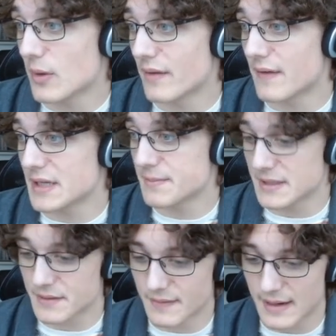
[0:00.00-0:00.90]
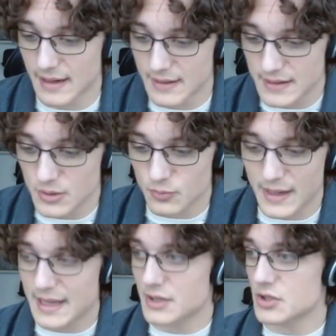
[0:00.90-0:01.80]
Well, if I specify the
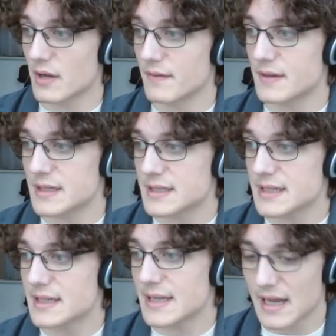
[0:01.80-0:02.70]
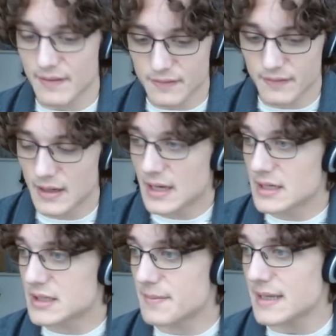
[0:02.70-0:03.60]
range of the CDF
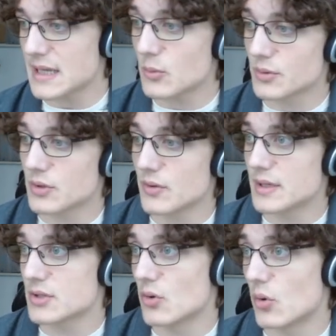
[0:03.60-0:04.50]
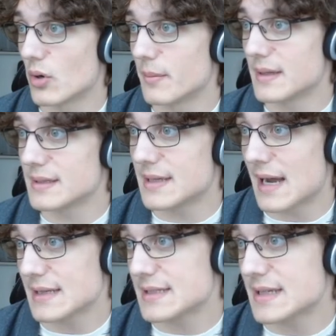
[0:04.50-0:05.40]
to be equal to this
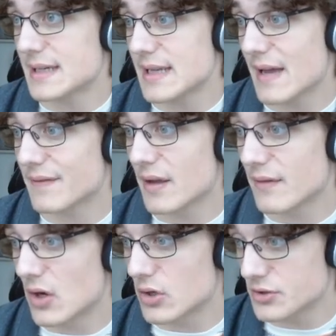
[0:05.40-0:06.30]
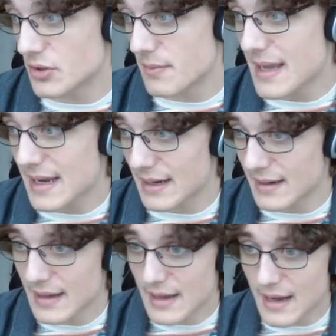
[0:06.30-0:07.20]
norm.cdf of our
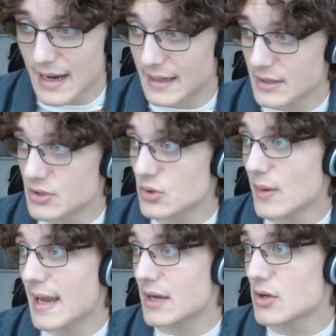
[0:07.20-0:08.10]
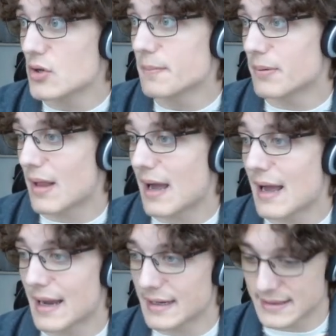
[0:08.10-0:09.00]
domain, I can do a new
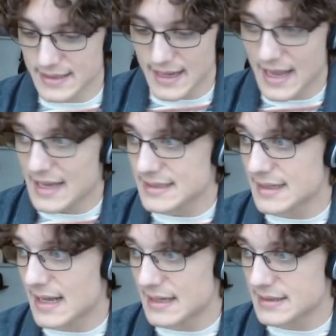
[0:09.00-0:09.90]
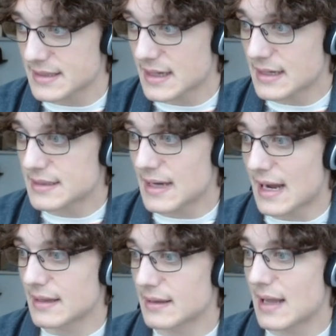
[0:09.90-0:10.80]
plot. I can say
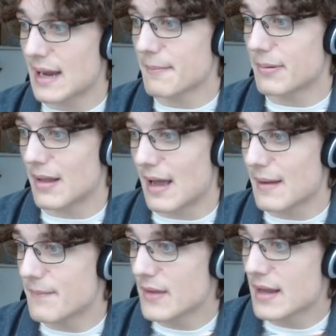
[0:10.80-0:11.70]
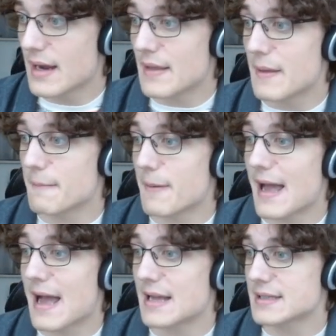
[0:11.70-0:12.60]
sns.lineplot and then
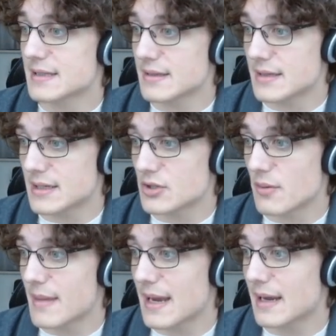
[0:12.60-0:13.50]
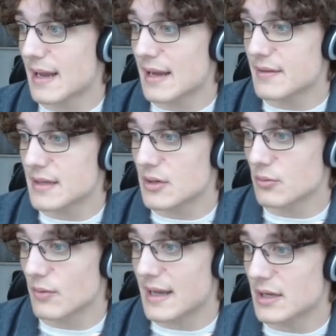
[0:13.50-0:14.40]
pass the domain and the
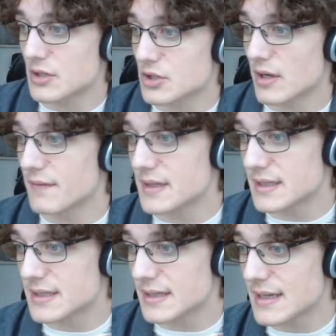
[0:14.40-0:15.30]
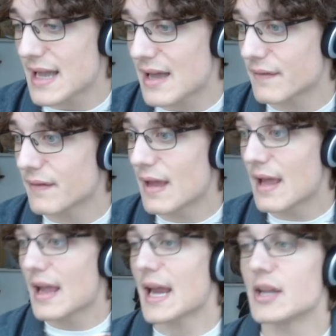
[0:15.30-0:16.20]
range of the CDF
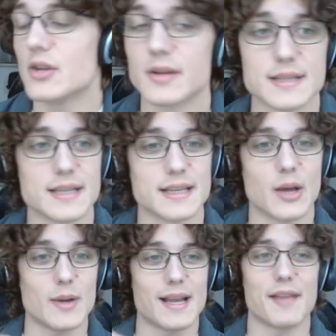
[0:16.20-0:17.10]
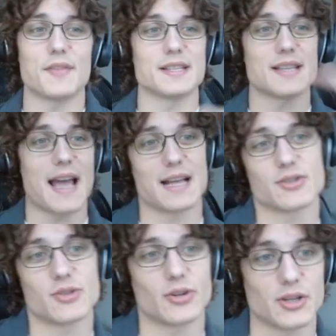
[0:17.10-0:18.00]
and you can see that we get this
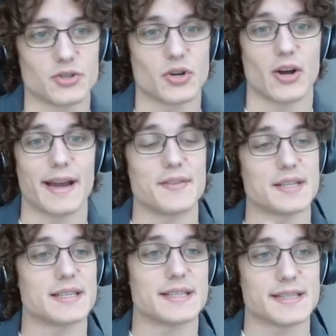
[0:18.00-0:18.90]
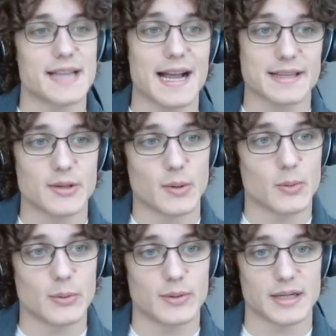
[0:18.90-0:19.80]
S looking chart. And this is exactly what
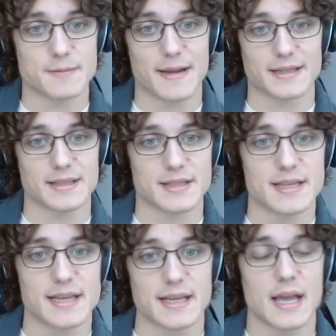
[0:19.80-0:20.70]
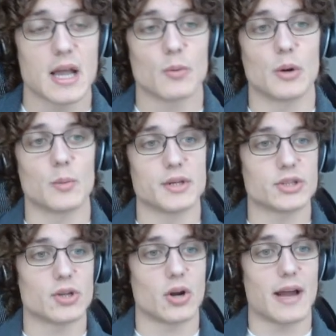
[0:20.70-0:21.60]
we would expect to see where we
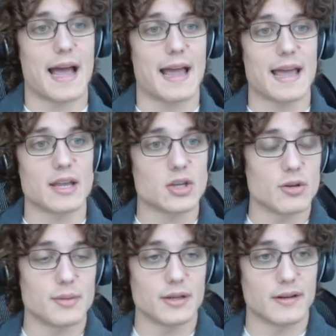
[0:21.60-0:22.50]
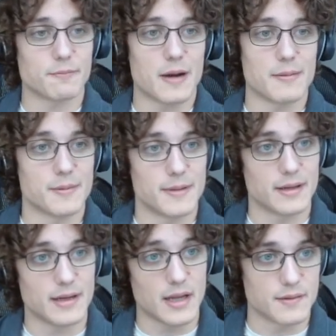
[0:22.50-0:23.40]
start at a cumulative
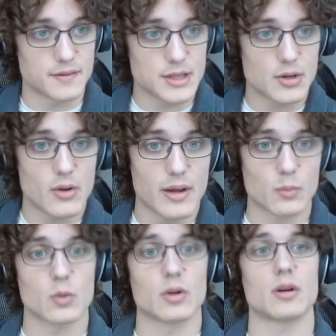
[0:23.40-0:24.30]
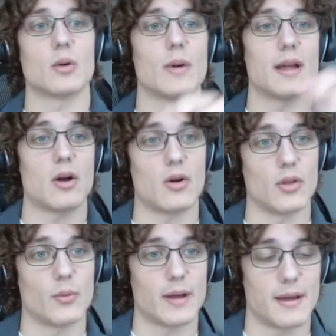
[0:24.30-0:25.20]
probability of zero and work our way
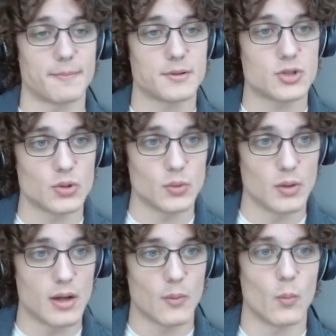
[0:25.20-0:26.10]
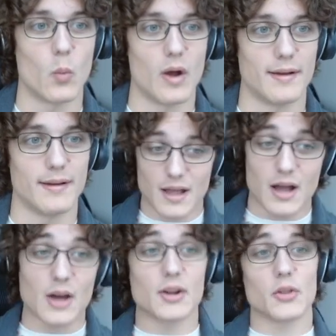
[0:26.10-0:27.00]
all the way up to one.
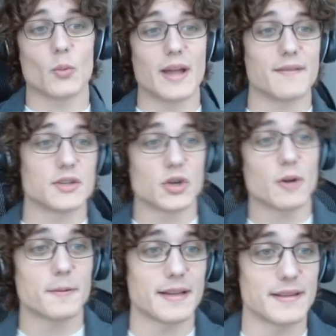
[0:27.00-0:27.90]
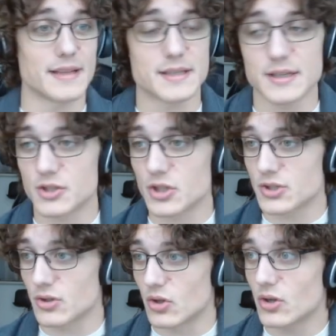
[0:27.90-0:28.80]
Another way of interpreting this is
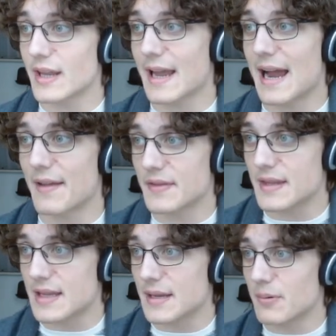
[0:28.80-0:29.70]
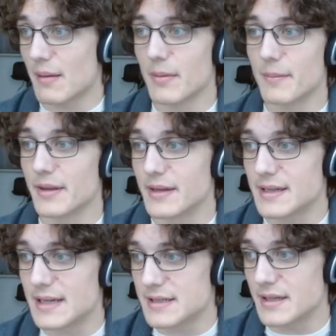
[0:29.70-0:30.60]
just looking at the probability
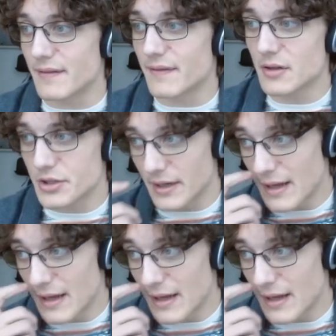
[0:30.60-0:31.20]
density function.